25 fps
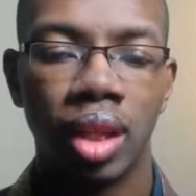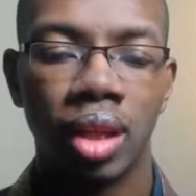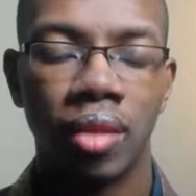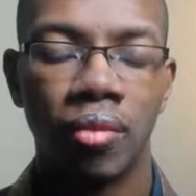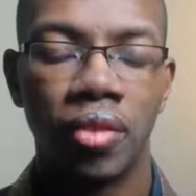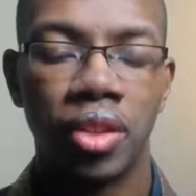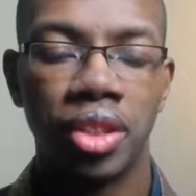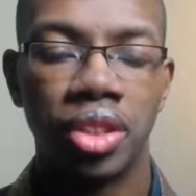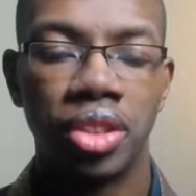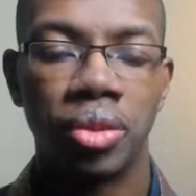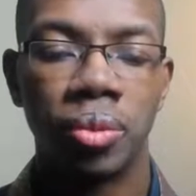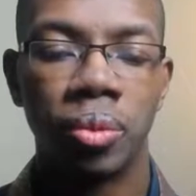
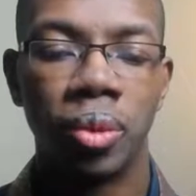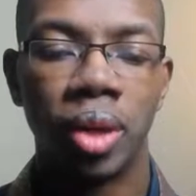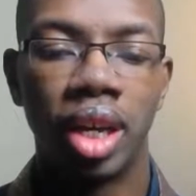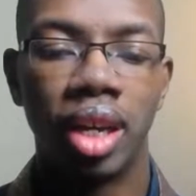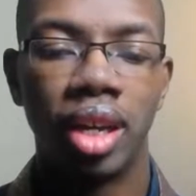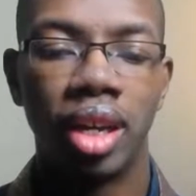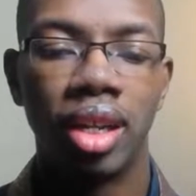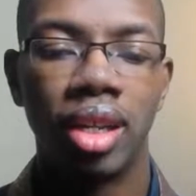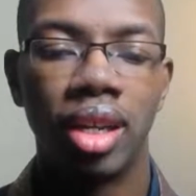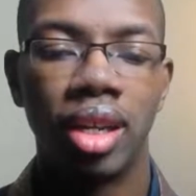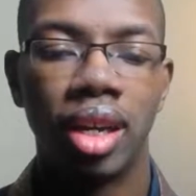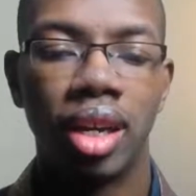If it's
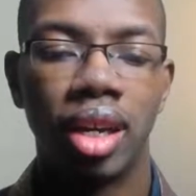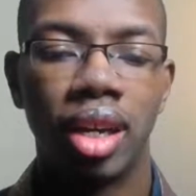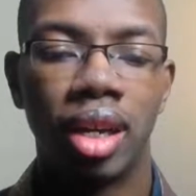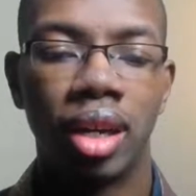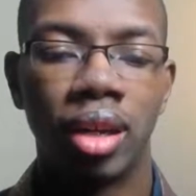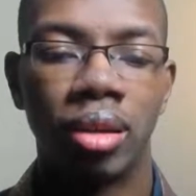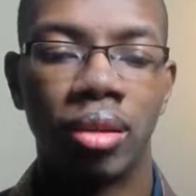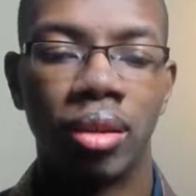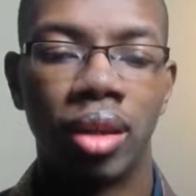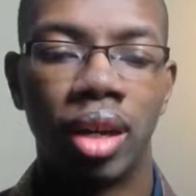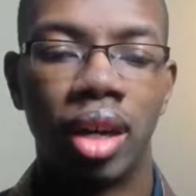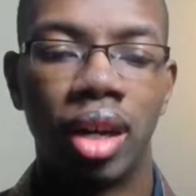red,
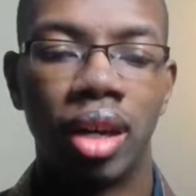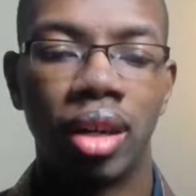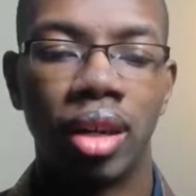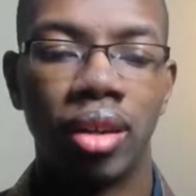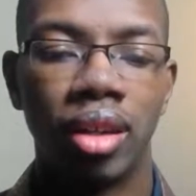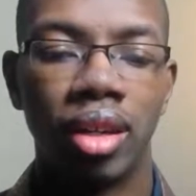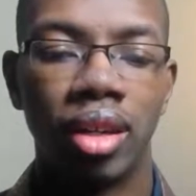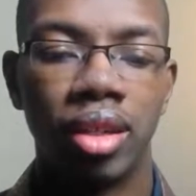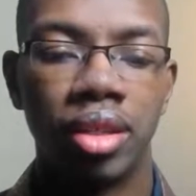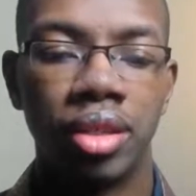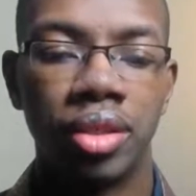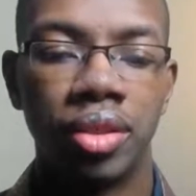our
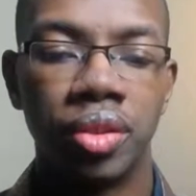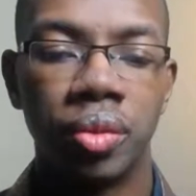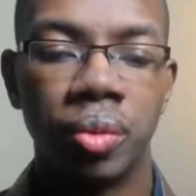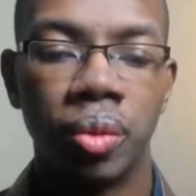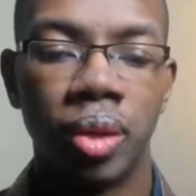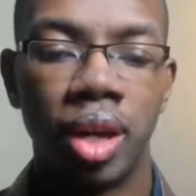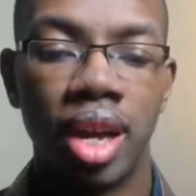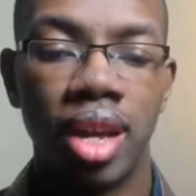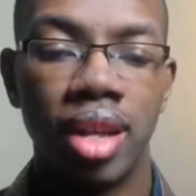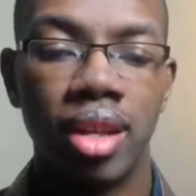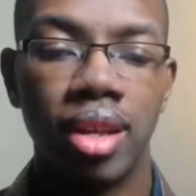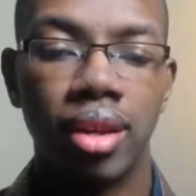hara is
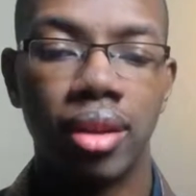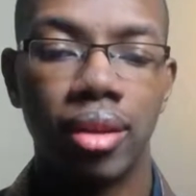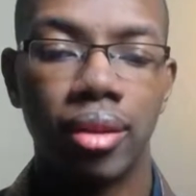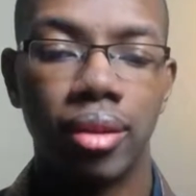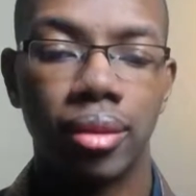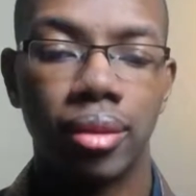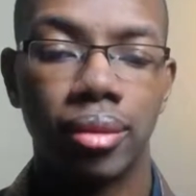red.